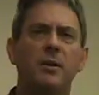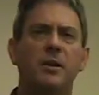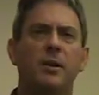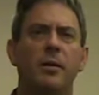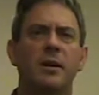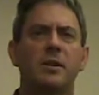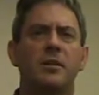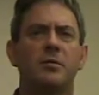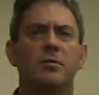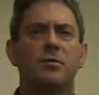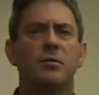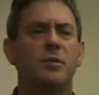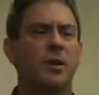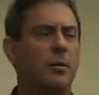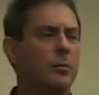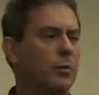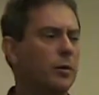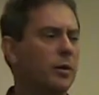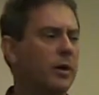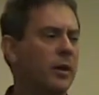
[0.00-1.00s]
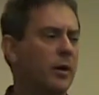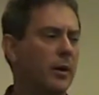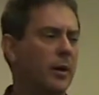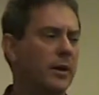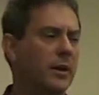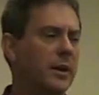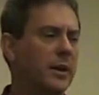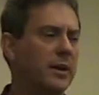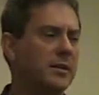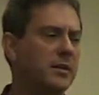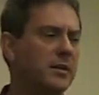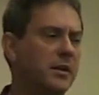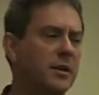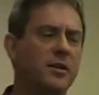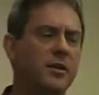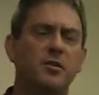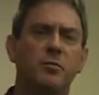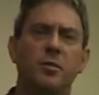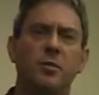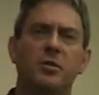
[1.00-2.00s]
directions which I'm looking on is the
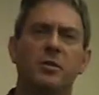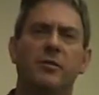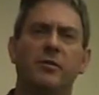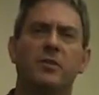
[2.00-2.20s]
distribution of